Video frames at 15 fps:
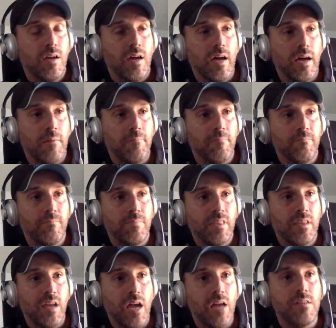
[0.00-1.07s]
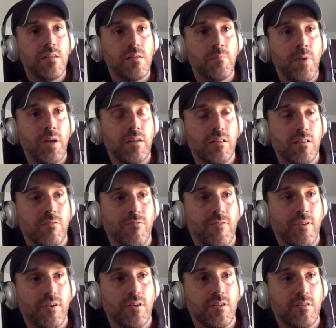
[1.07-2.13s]
um, I spent the
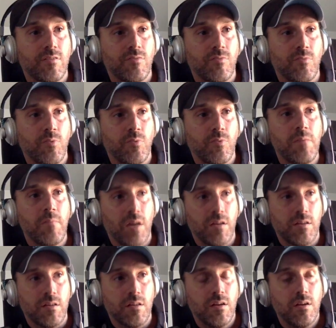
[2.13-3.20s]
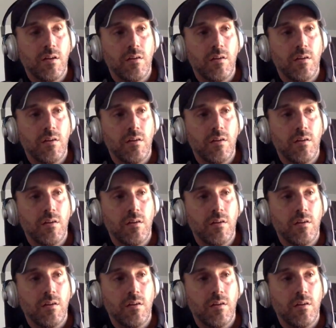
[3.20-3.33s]
first three months